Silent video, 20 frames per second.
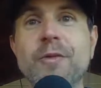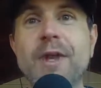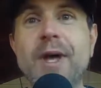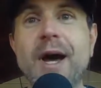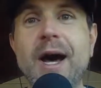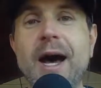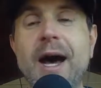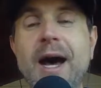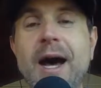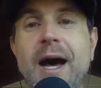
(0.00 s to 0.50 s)

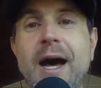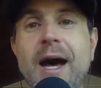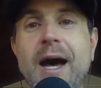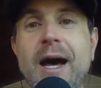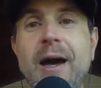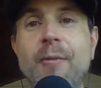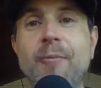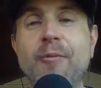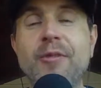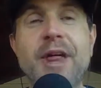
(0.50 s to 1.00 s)

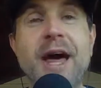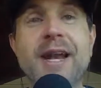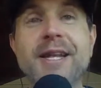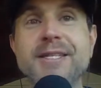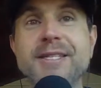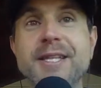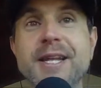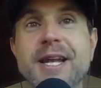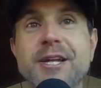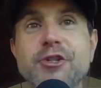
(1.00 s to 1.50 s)
that is
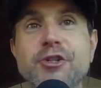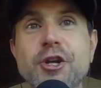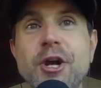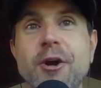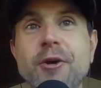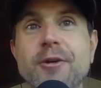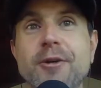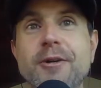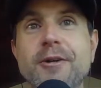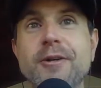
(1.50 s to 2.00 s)
today's
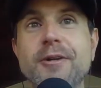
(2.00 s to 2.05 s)
show.